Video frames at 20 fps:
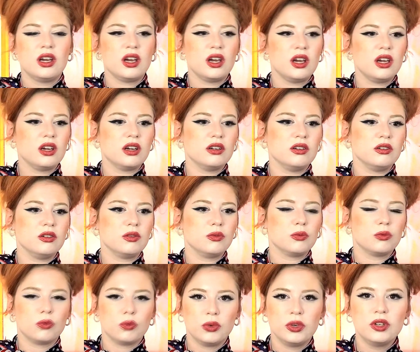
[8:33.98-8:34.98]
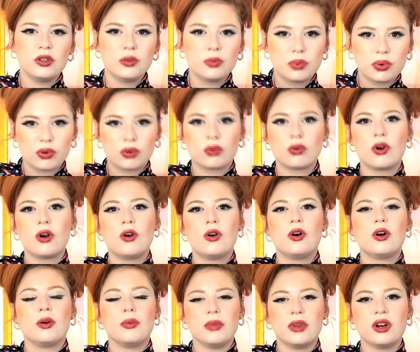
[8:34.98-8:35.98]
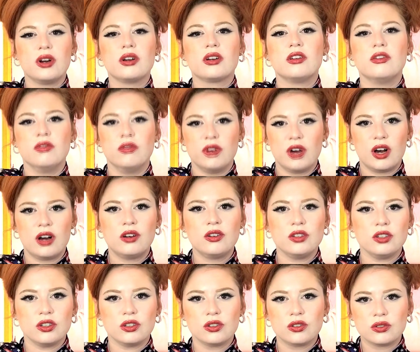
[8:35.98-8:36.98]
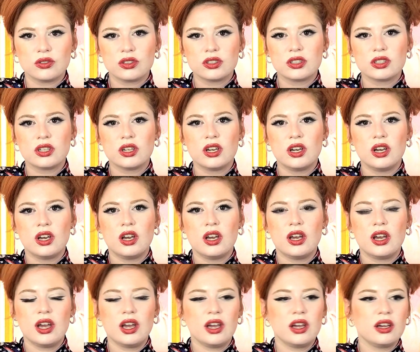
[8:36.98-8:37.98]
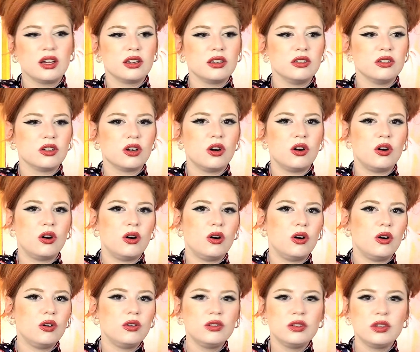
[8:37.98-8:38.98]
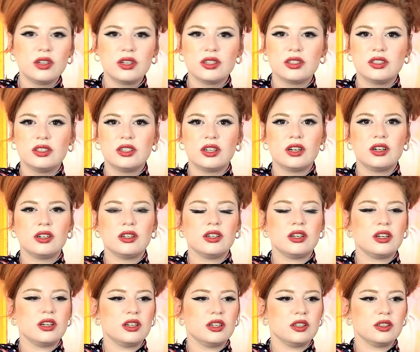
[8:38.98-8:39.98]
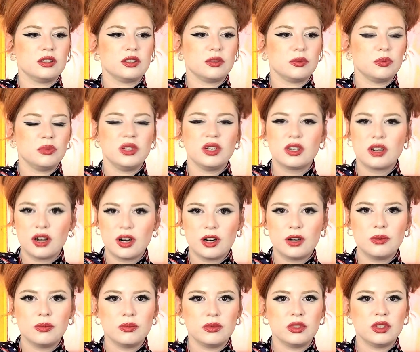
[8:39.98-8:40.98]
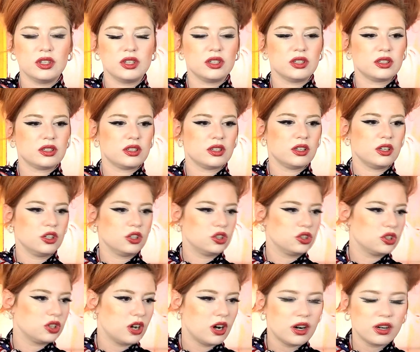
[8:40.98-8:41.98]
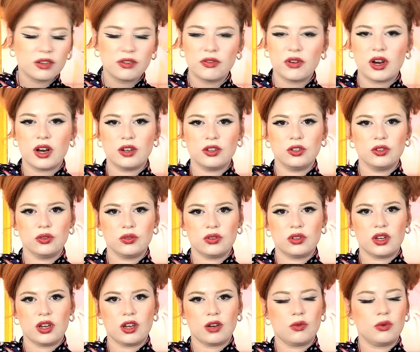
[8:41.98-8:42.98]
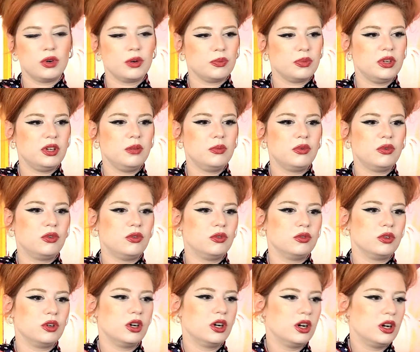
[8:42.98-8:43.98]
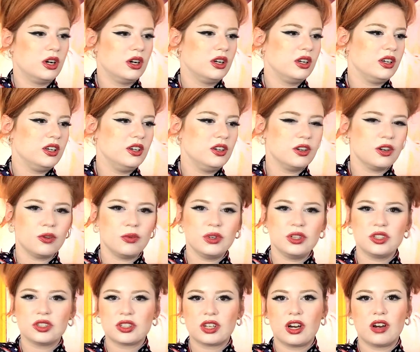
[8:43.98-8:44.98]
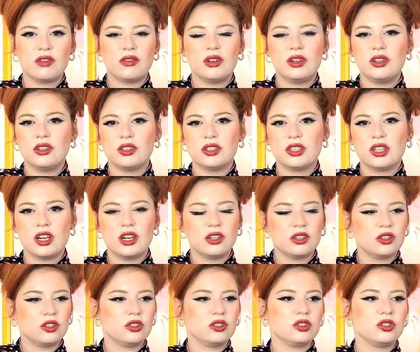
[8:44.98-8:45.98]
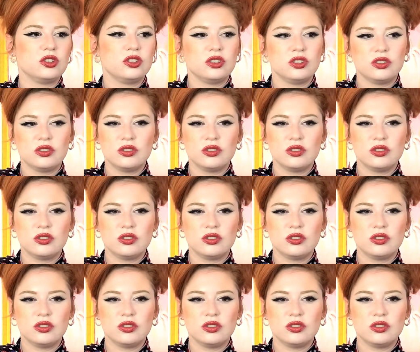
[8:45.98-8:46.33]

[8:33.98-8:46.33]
and real pro-American values, and all is done is become this shock value thing where people, you know, we just have entertainers